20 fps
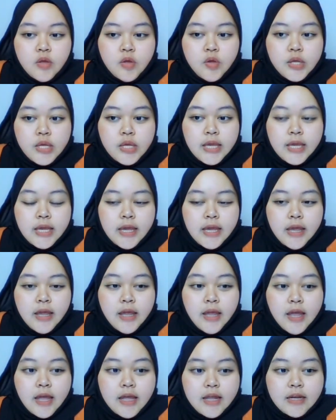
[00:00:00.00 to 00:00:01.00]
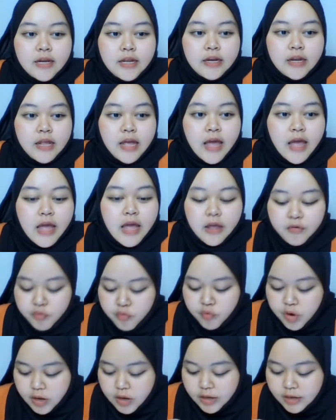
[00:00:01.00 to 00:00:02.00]
Okay,
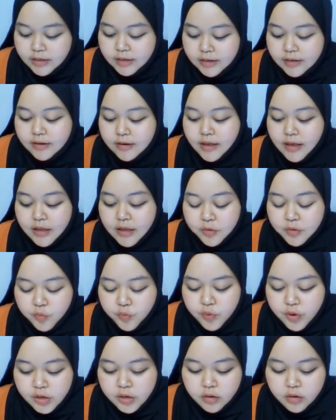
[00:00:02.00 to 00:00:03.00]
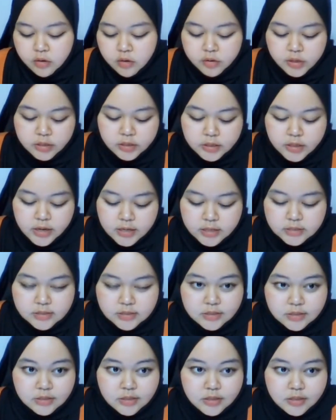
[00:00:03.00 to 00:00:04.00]
did everyone already
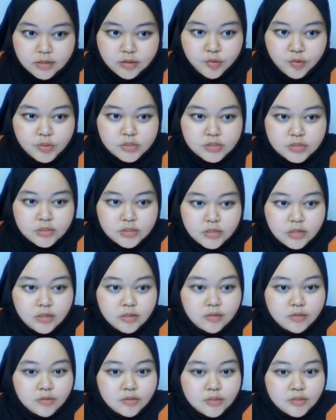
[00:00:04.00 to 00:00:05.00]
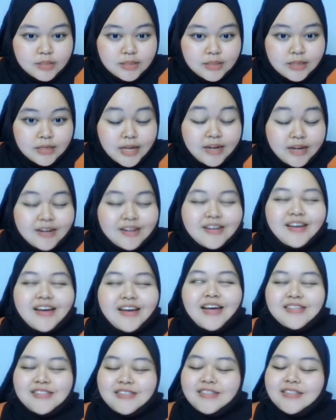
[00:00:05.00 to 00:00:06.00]
answer their question? Then
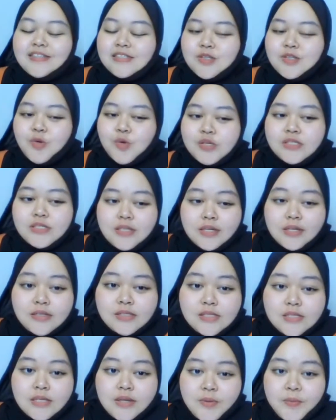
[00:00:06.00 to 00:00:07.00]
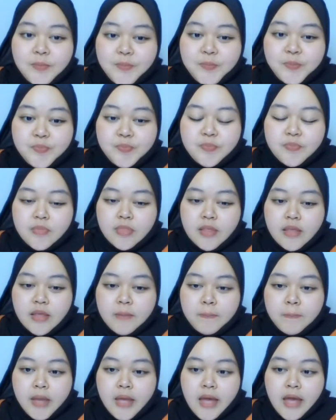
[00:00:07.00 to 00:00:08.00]
answer these questions.
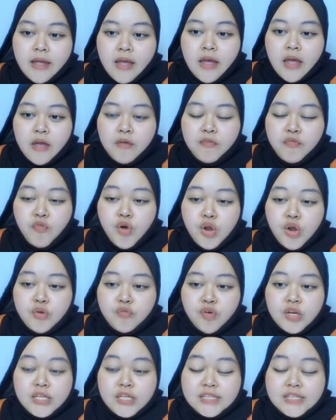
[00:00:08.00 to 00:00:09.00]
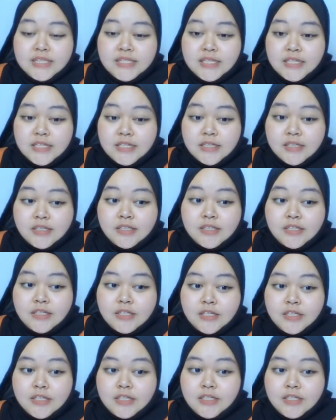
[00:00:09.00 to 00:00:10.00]
May I have one volunteer
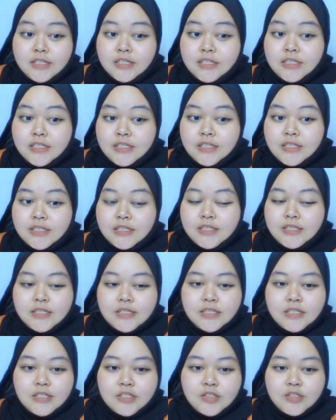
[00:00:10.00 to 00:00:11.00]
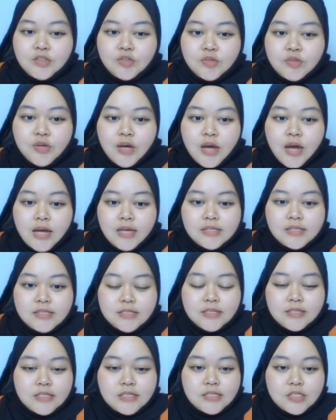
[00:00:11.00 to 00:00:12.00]
to
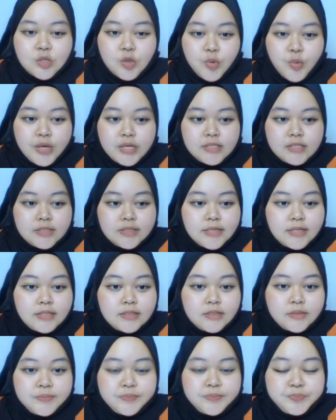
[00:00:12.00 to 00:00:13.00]
answer this question?